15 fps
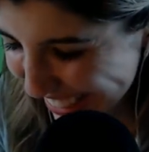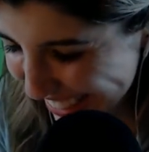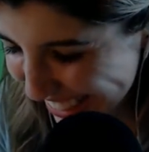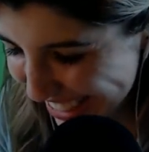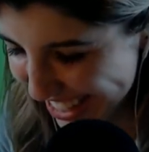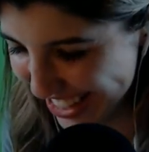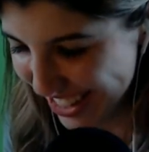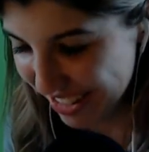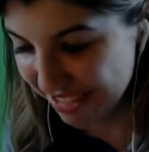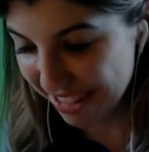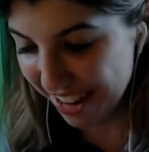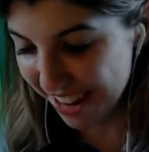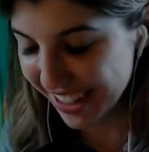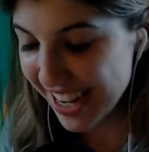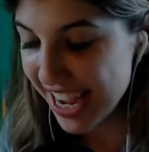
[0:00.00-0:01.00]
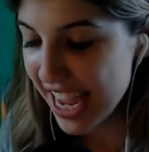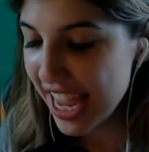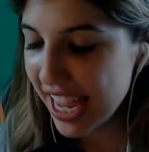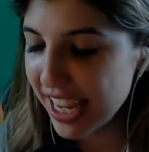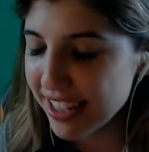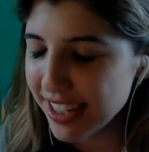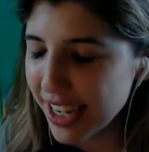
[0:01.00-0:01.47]
said Ron,
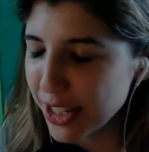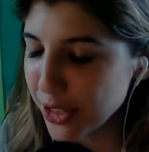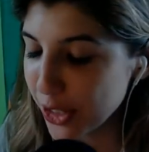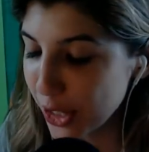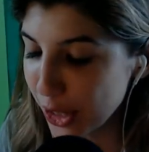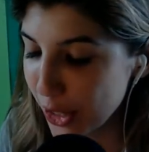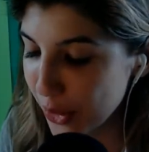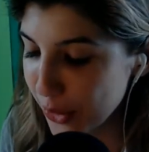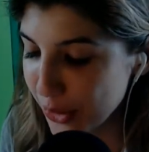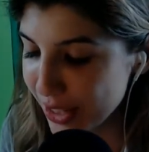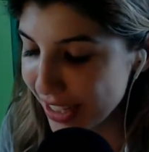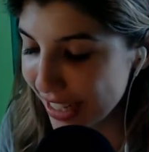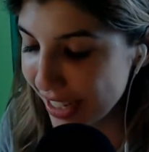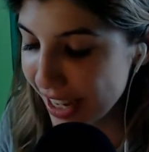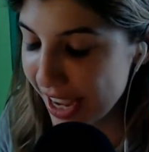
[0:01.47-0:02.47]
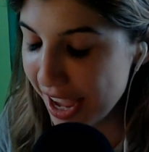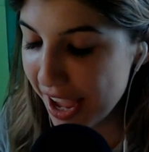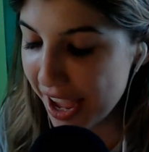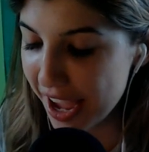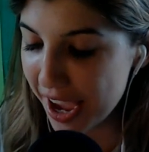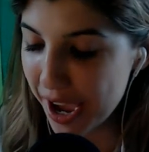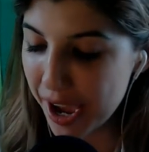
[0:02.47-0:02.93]
his eyes closed and
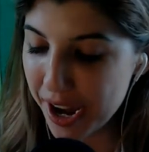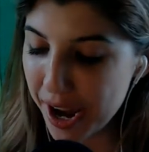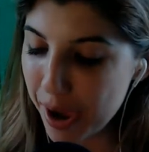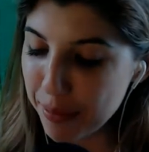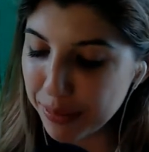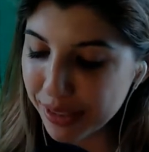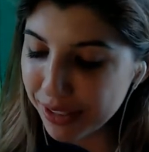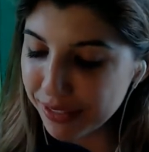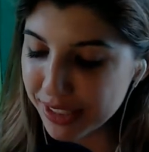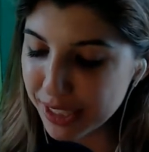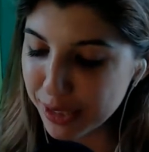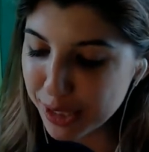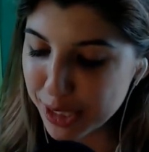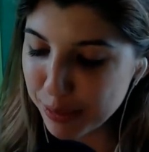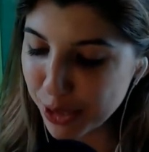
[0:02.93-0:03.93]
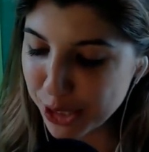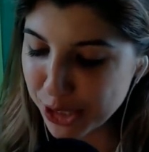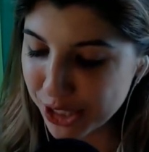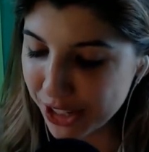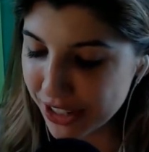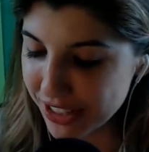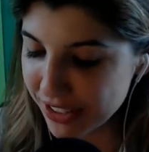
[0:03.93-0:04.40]
an uplifted expression
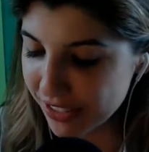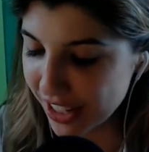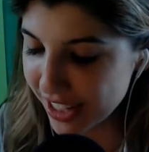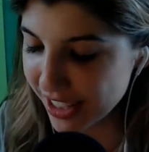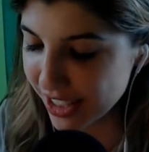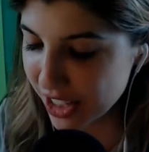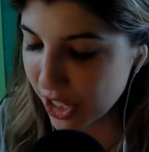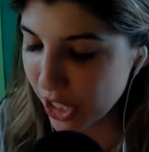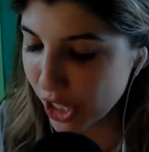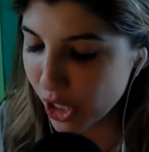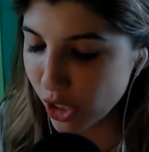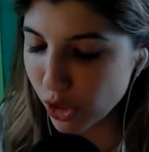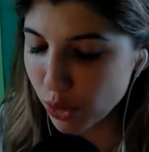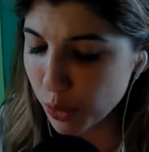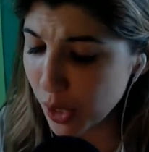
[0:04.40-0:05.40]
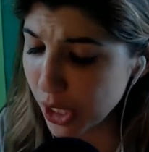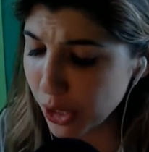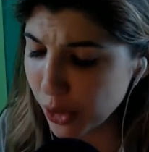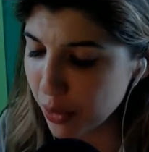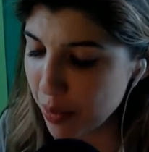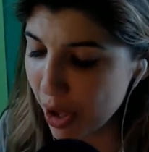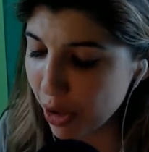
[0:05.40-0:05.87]
on his face.
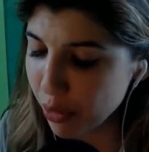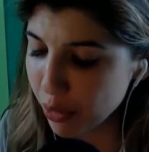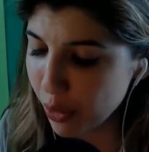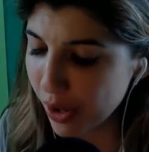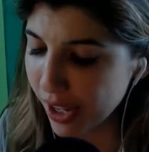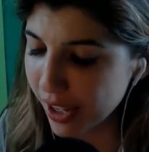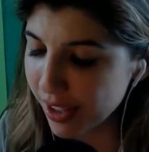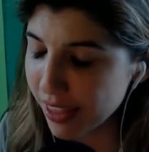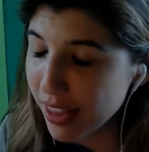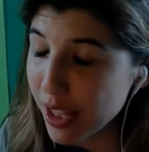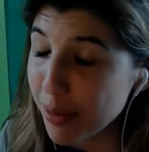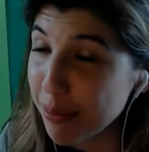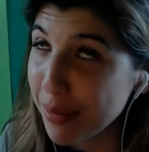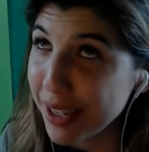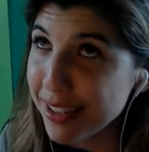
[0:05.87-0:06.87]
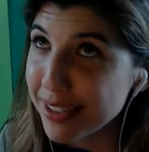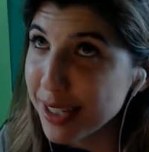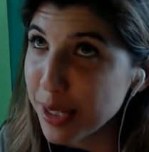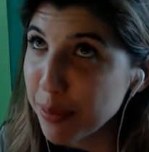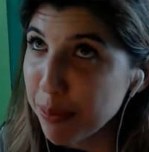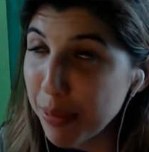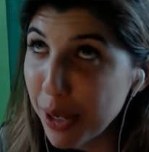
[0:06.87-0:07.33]
"Draco Malfoy, the
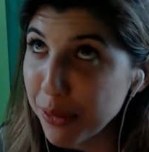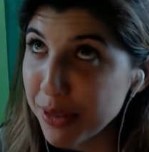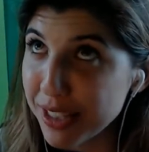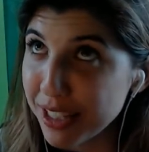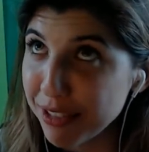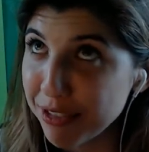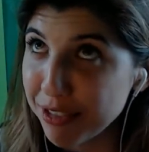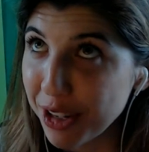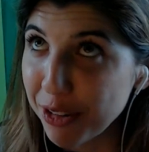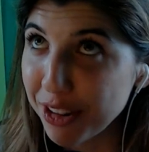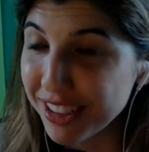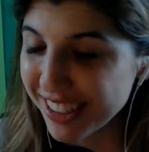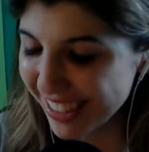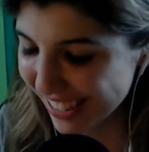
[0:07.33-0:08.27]
amazing bouncing ferret."